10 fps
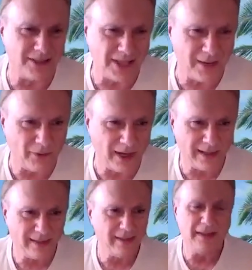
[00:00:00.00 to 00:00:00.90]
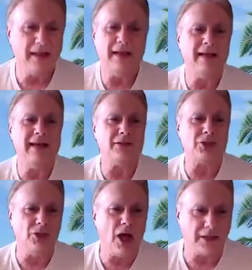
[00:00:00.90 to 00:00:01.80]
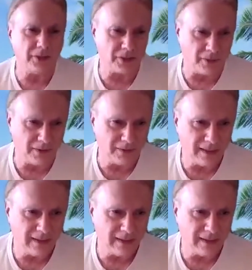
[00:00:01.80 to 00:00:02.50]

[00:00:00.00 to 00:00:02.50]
the same way. It's not true.